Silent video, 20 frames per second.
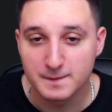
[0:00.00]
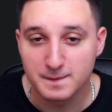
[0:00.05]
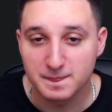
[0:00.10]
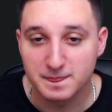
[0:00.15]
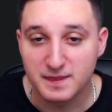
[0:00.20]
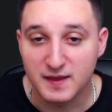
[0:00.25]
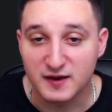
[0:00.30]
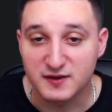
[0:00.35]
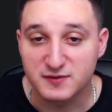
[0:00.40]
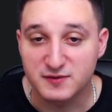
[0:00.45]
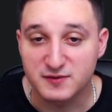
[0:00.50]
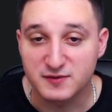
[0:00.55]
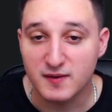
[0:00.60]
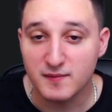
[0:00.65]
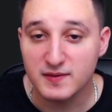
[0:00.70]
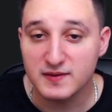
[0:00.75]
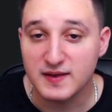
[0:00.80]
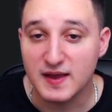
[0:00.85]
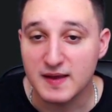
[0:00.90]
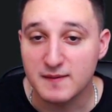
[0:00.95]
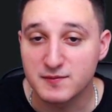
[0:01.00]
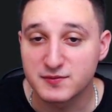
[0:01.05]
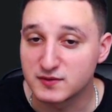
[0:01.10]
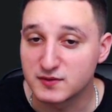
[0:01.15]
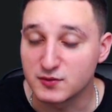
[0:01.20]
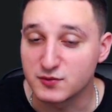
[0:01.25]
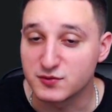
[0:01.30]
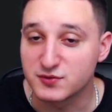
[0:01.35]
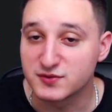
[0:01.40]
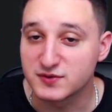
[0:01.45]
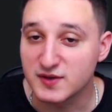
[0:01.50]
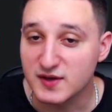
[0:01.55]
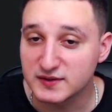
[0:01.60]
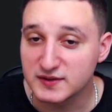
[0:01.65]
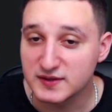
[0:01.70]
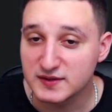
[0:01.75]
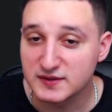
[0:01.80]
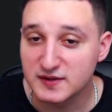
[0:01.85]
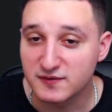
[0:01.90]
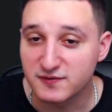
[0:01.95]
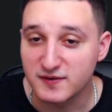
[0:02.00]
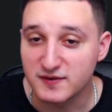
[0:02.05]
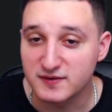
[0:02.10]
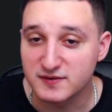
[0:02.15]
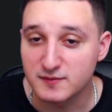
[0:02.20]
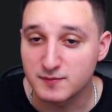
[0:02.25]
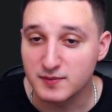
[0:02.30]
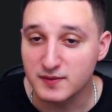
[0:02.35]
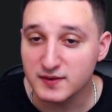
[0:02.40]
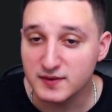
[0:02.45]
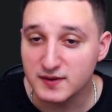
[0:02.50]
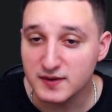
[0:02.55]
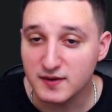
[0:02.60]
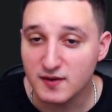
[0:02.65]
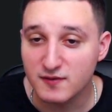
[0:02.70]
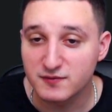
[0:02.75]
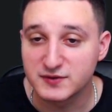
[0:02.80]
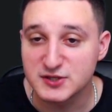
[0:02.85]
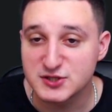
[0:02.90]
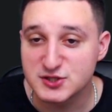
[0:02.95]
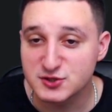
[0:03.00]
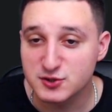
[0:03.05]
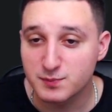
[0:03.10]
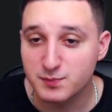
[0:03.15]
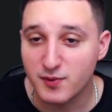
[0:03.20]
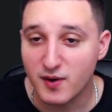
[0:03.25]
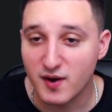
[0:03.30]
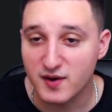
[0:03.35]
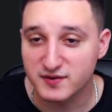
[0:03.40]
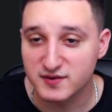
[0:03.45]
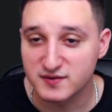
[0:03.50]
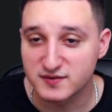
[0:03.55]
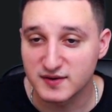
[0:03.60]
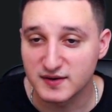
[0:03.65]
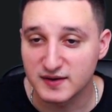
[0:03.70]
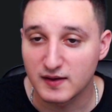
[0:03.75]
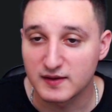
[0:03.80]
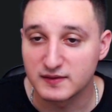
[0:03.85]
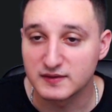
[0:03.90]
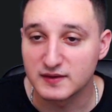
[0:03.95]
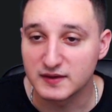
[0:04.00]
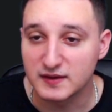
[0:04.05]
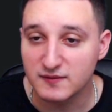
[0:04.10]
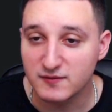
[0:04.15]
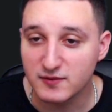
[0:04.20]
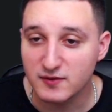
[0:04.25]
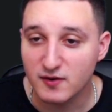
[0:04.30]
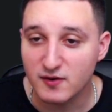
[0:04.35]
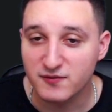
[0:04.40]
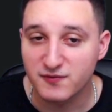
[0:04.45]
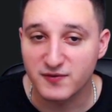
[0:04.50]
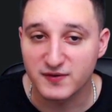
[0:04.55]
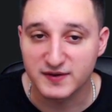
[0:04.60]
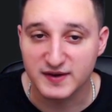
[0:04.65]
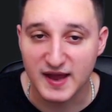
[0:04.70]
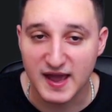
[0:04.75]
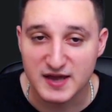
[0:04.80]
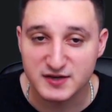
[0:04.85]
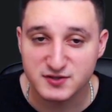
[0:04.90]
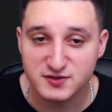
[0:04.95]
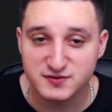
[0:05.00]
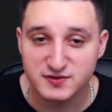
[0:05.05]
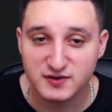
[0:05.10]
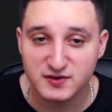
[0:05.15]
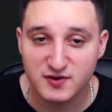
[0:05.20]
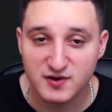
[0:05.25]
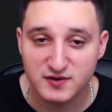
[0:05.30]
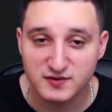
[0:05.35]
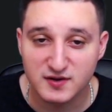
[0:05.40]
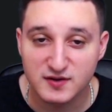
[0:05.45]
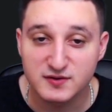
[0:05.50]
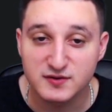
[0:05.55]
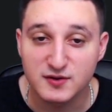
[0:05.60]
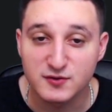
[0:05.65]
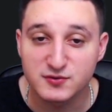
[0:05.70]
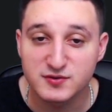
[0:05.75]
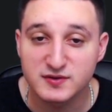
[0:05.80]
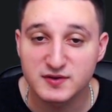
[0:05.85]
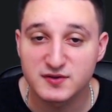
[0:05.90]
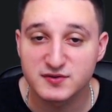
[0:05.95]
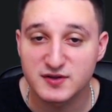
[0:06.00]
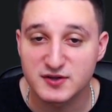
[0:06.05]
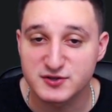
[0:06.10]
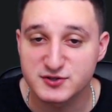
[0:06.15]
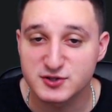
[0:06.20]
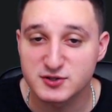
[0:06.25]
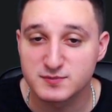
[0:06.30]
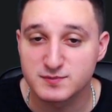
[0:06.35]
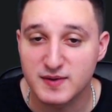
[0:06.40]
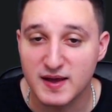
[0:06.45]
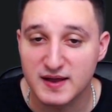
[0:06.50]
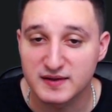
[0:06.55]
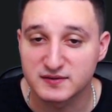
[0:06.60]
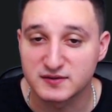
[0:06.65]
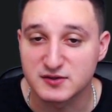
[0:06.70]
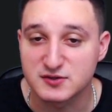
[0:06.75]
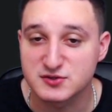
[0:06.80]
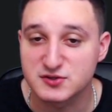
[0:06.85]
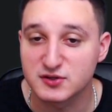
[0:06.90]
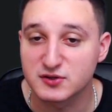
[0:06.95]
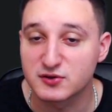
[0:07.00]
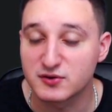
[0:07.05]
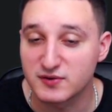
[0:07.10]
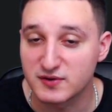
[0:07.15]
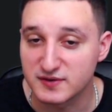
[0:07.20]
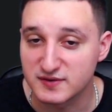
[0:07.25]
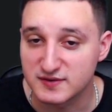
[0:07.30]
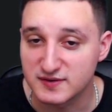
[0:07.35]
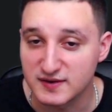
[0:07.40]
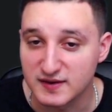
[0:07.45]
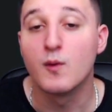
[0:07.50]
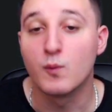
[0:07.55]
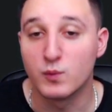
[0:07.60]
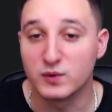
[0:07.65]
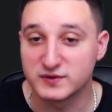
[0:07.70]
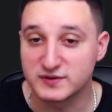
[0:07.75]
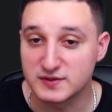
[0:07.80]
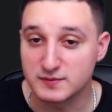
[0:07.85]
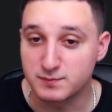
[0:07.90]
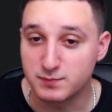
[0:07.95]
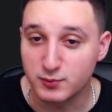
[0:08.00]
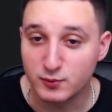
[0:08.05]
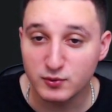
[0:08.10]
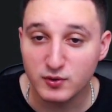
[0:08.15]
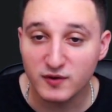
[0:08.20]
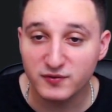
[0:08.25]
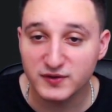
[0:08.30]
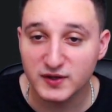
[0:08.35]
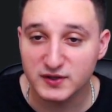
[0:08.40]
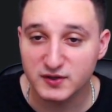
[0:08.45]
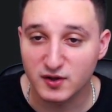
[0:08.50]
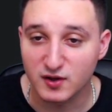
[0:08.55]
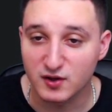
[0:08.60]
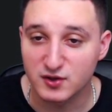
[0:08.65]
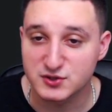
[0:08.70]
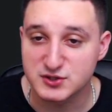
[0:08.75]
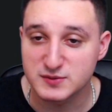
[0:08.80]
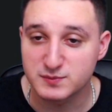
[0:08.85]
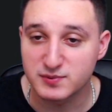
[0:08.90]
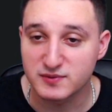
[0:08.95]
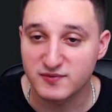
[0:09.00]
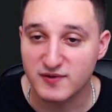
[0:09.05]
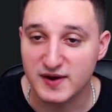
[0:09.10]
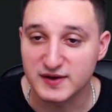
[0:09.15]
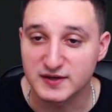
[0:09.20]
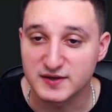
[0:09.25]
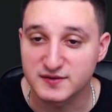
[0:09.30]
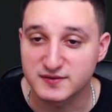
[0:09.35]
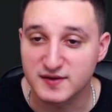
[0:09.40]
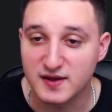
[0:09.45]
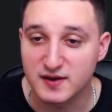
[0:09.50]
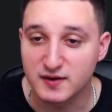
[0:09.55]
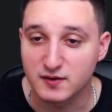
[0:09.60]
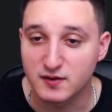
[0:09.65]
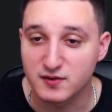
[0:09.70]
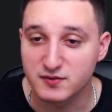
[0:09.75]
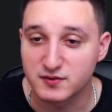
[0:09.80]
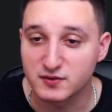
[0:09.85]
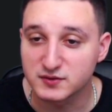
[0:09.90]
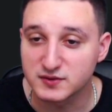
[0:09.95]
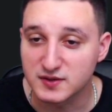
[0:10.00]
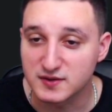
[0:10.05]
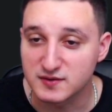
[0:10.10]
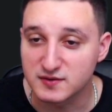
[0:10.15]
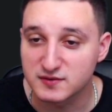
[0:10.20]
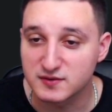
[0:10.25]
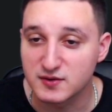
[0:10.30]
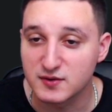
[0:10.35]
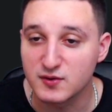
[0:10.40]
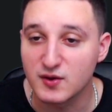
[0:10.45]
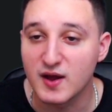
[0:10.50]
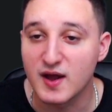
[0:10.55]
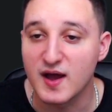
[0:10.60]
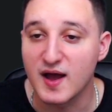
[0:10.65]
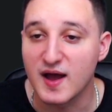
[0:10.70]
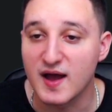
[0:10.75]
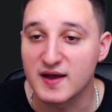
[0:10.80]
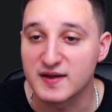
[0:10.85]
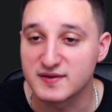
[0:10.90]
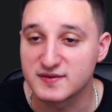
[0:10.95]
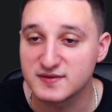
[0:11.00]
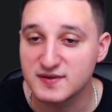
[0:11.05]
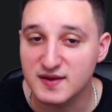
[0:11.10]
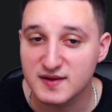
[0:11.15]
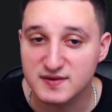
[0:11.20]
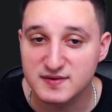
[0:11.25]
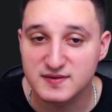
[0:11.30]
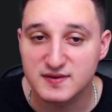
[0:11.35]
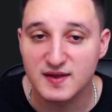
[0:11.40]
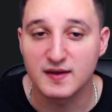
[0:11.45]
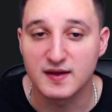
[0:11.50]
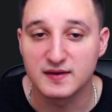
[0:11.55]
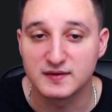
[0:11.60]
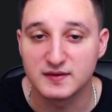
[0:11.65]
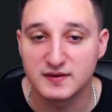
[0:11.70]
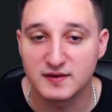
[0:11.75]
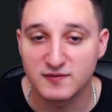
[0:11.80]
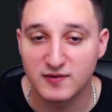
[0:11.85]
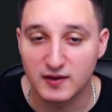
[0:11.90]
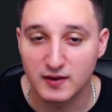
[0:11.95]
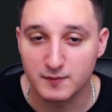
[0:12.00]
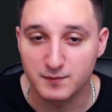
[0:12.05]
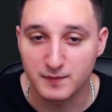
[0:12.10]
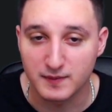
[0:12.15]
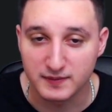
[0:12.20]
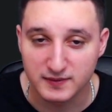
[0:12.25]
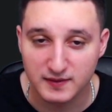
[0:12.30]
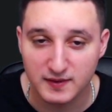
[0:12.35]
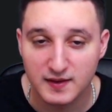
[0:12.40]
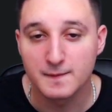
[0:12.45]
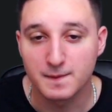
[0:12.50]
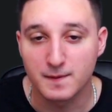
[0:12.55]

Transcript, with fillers: The experiment aims to study the feasibility of digital processing and delivery of financial securities using the central bank's digital currency, with a pool of technology providers and consultants to assist in the development.